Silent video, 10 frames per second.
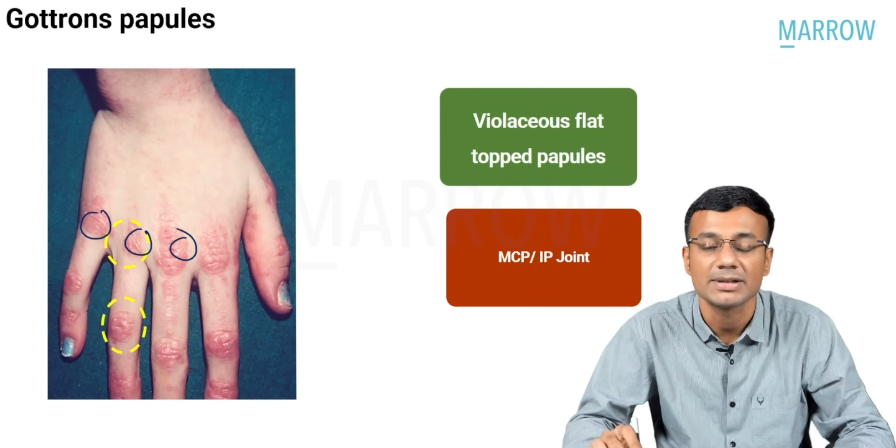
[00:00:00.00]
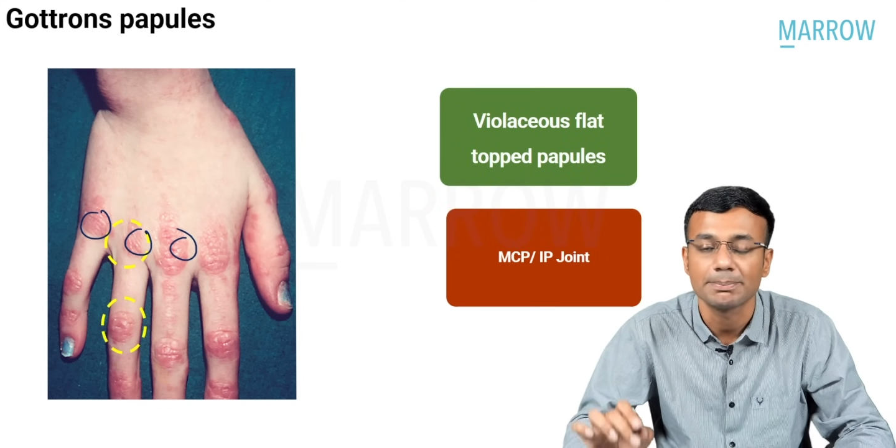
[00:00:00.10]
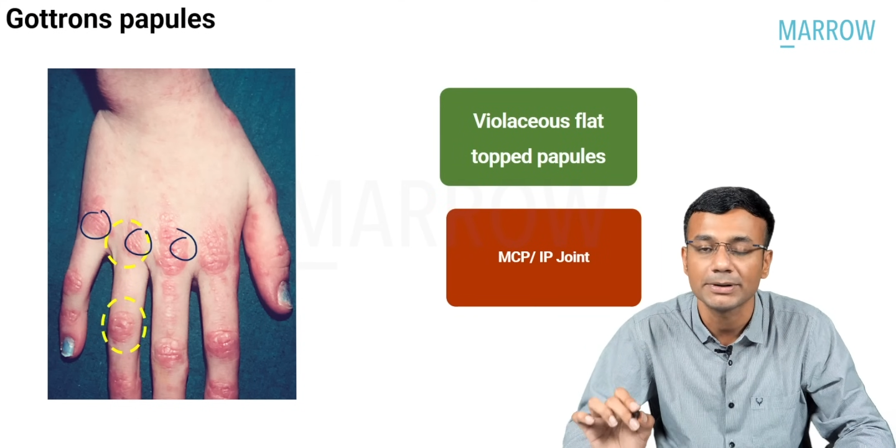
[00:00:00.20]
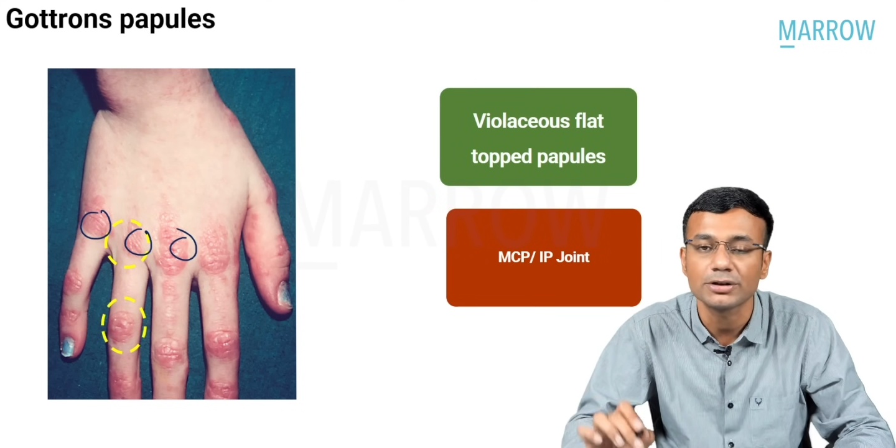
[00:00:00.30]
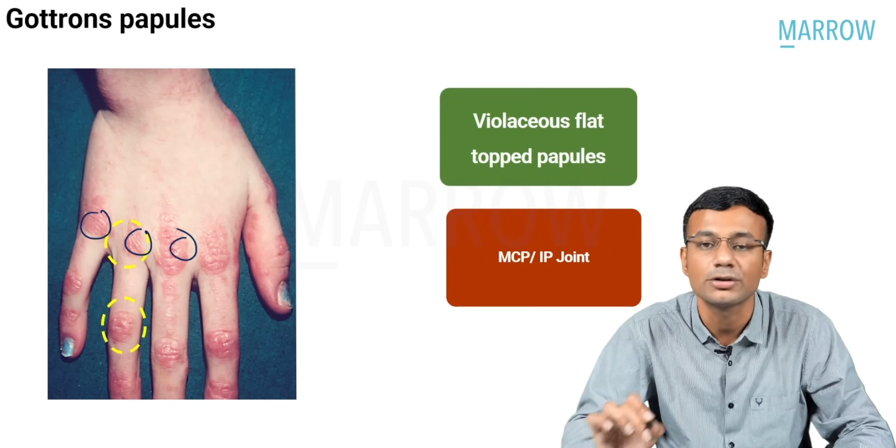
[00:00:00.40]
the
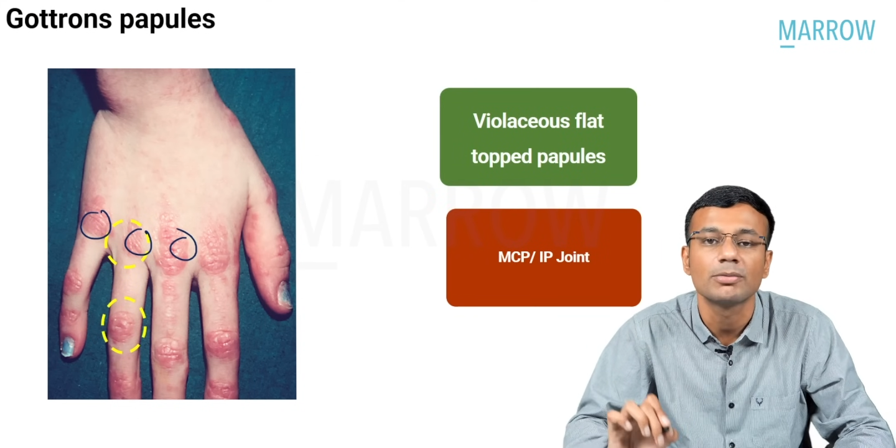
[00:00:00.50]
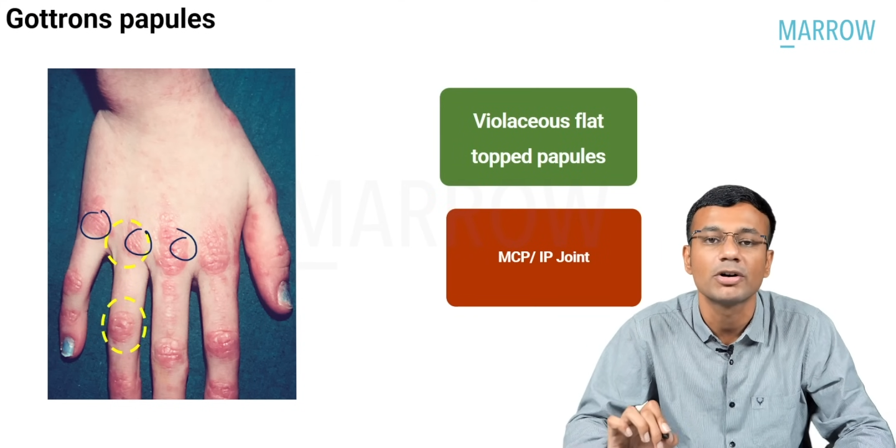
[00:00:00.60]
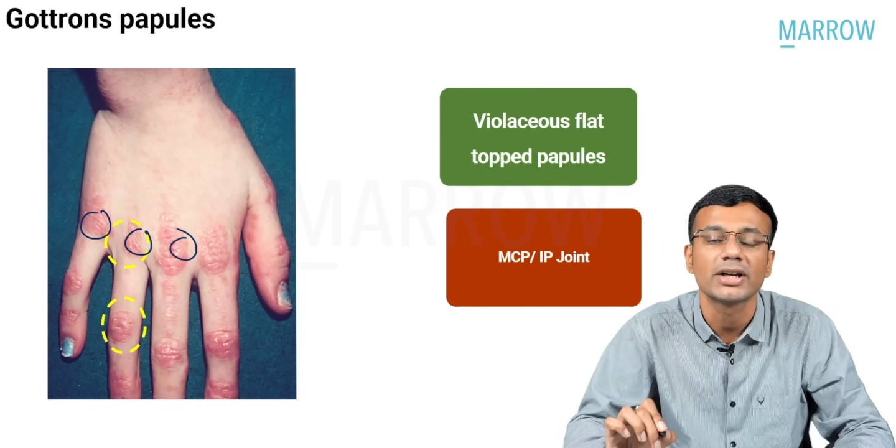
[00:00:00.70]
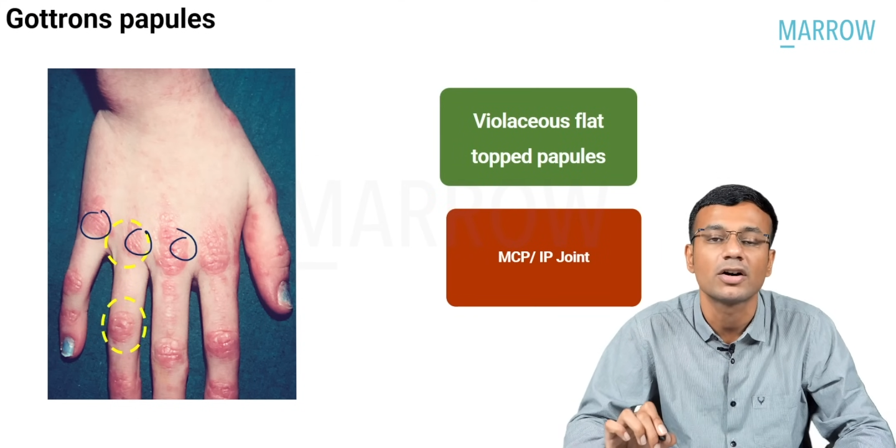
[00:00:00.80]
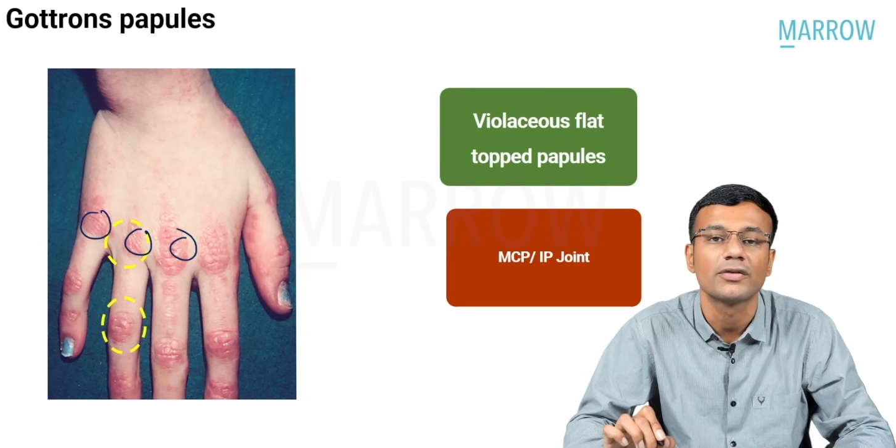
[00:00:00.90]

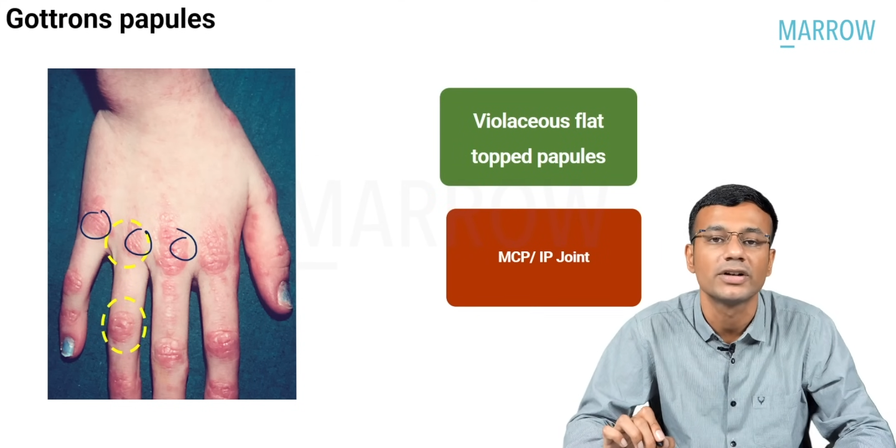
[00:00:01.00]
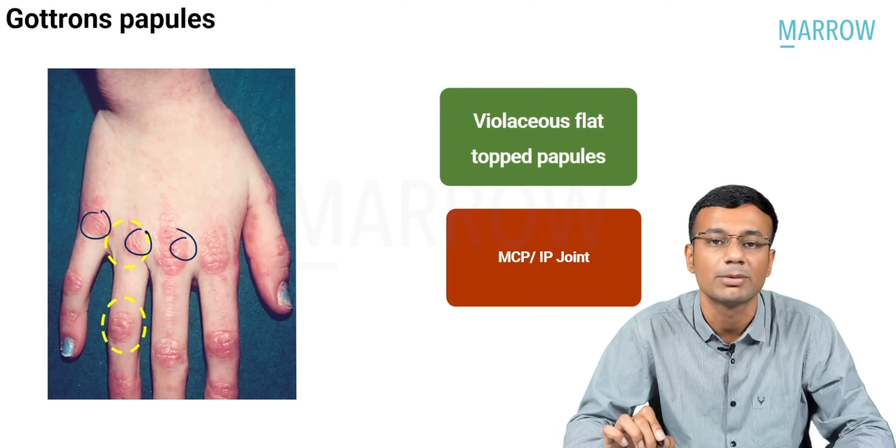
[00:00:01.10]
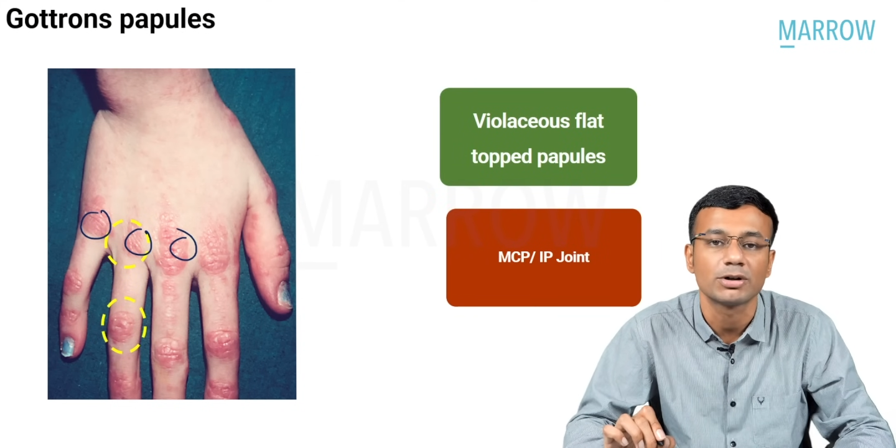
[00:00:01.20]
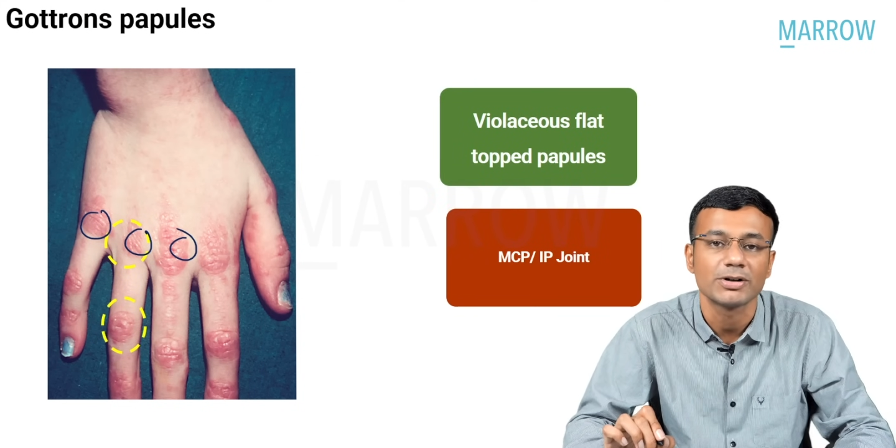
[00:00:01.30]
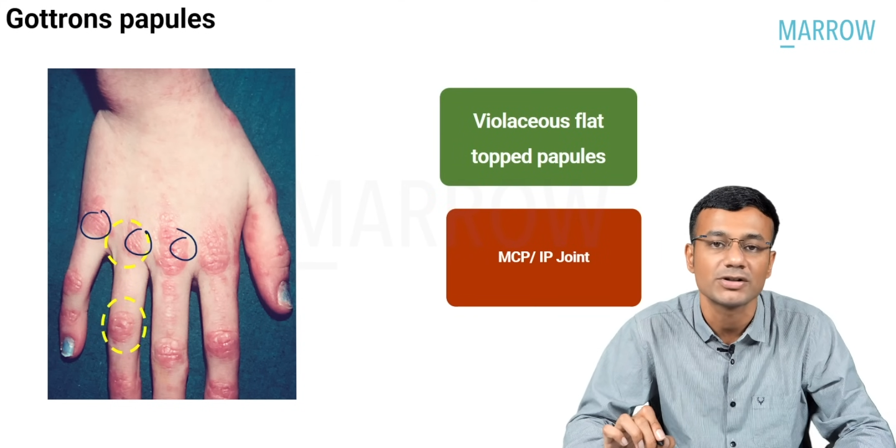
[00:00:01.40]
pathognomonic of
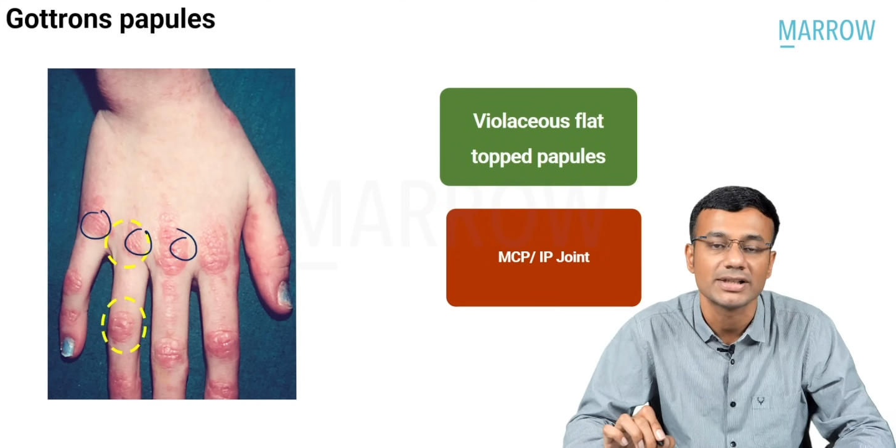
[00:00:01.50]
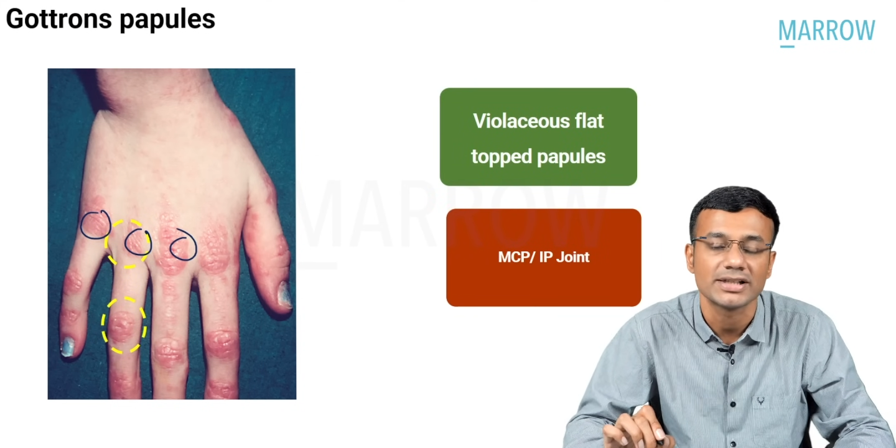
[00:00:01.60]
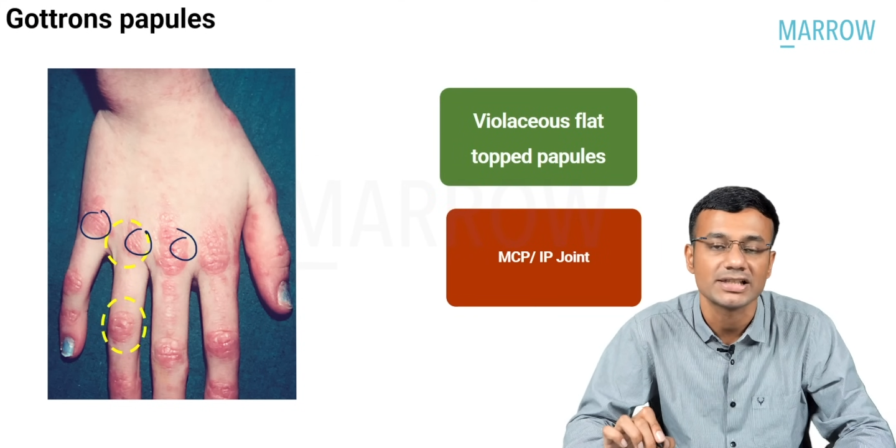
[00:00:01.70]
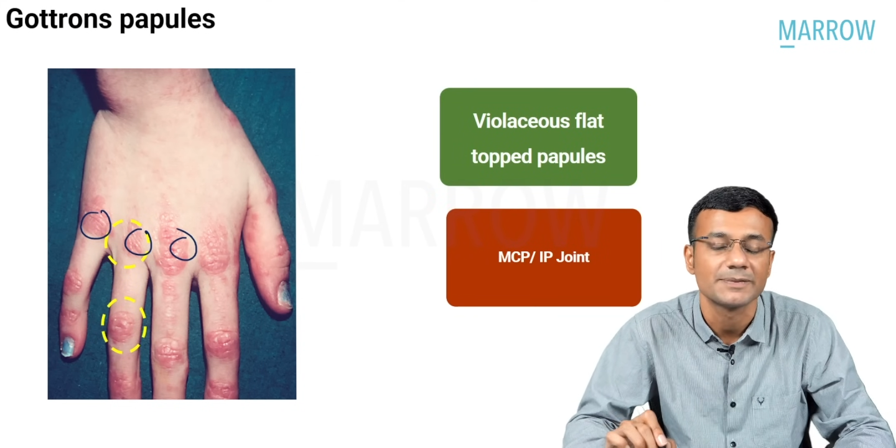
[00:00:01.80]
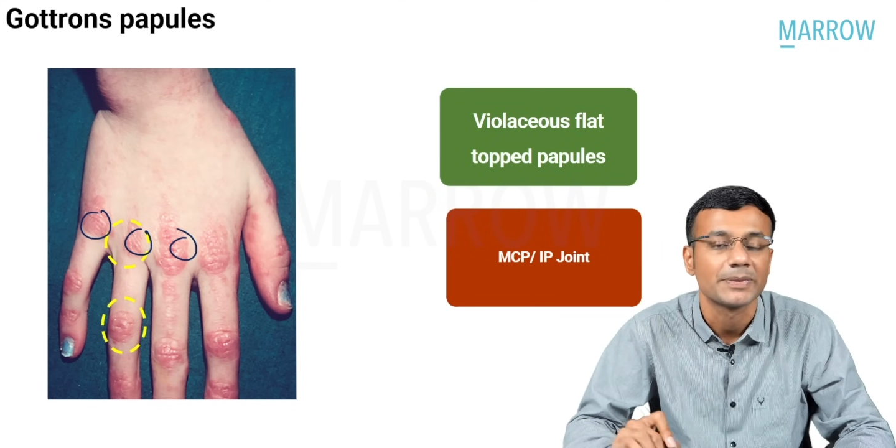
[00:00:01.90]

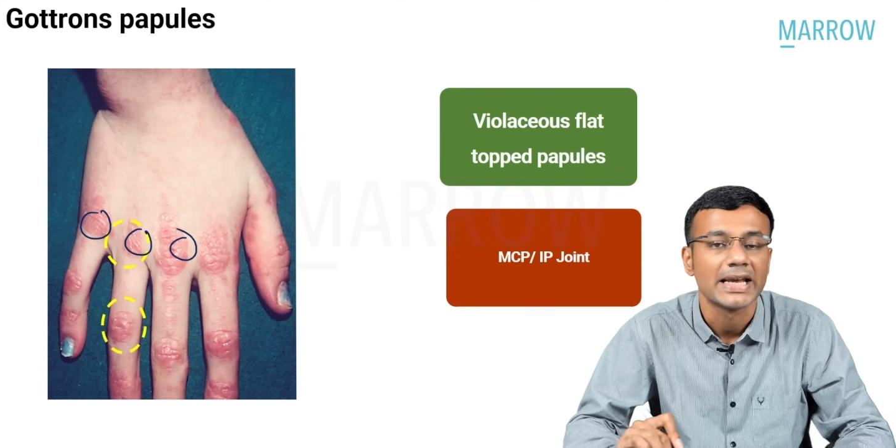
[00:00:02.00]
dermatomyositis.